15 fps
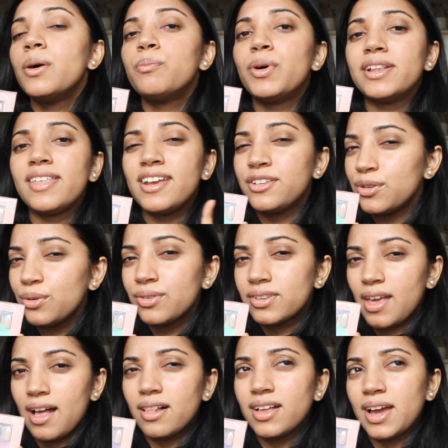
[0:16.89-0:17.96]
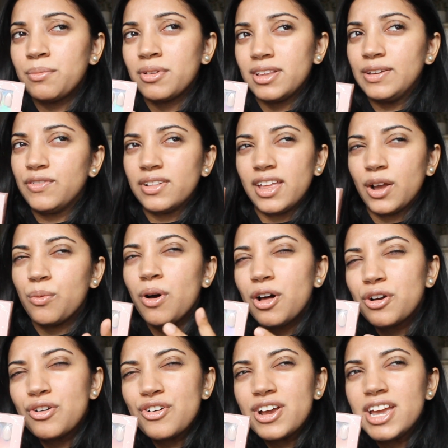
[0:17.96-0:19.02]
But they do sell, I believe, in like
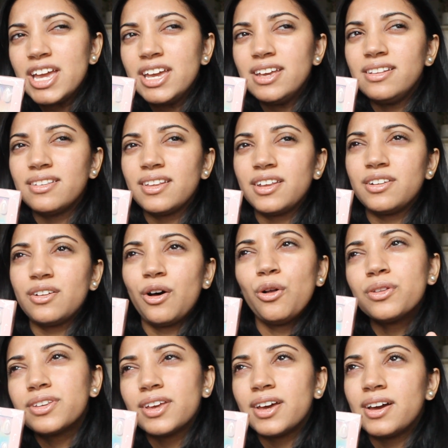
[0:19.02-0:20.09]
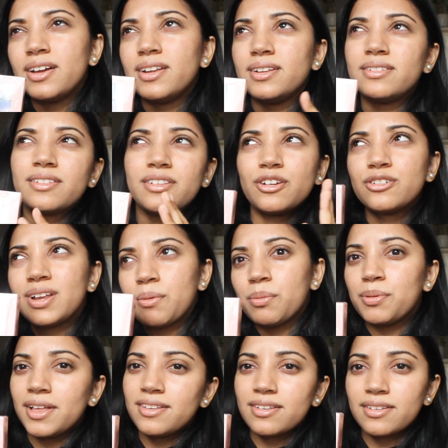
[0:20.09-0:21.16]
Walgreens and Ulta and certain type of
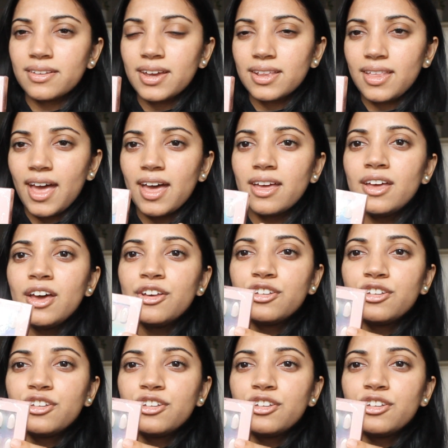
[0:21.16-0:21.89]
places like that.